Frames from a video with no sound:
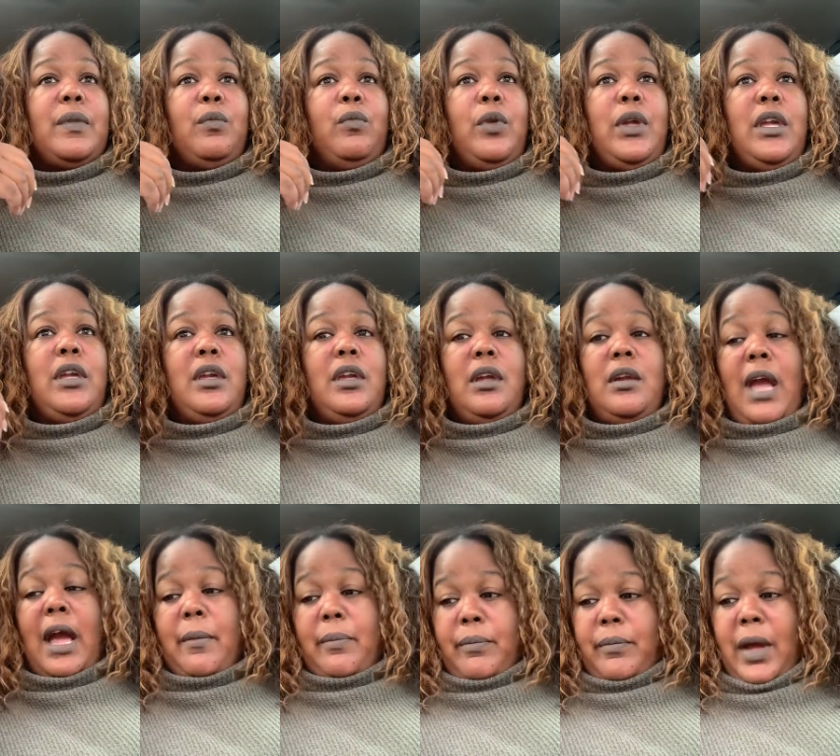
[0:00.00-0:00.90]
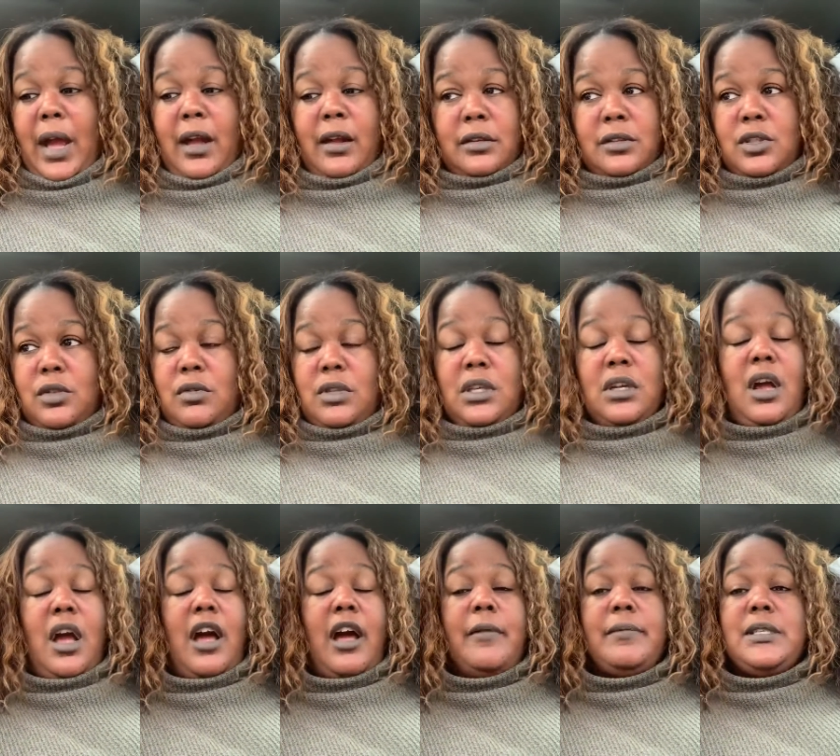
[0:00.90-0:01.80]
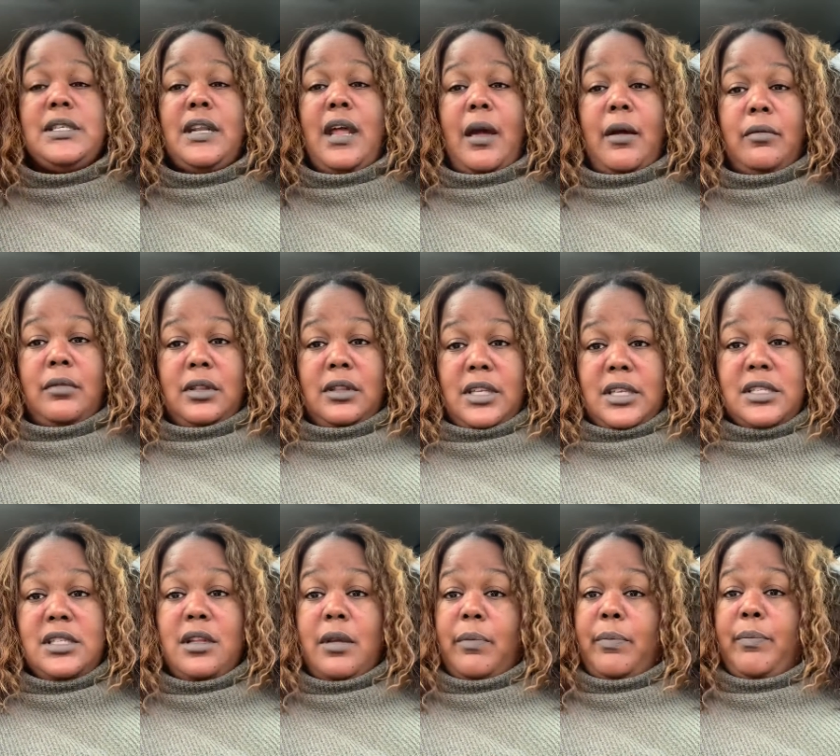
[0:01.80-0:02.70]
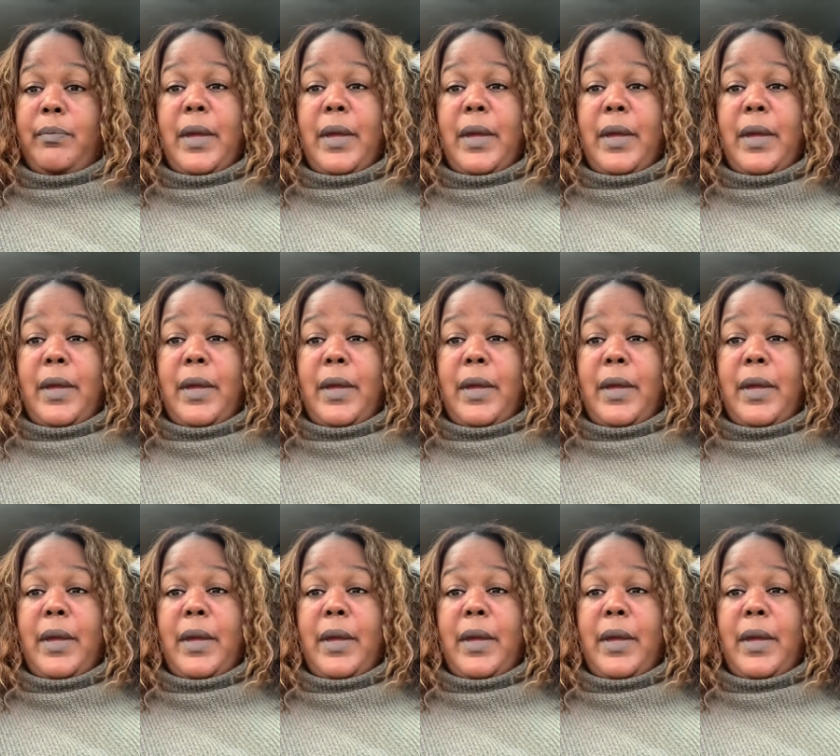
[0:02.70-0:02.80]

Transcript: We, I, I do the comps and I list it